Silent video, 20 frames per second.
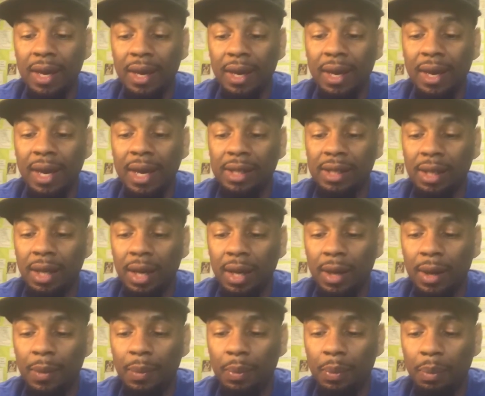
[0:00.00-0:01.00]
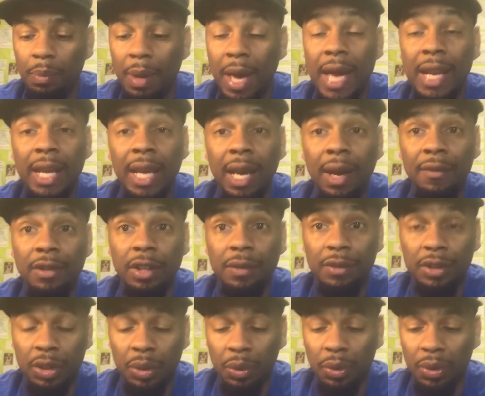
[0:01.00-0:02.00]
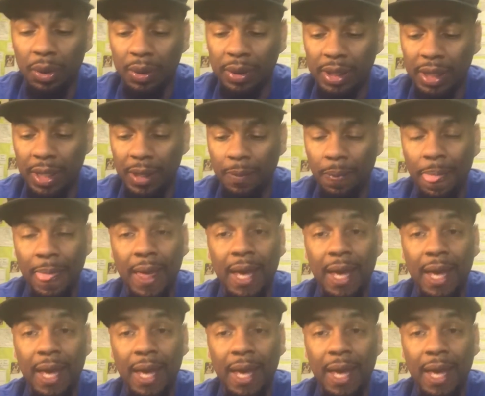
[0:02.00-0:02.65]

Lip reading: He has a batting average of a 213.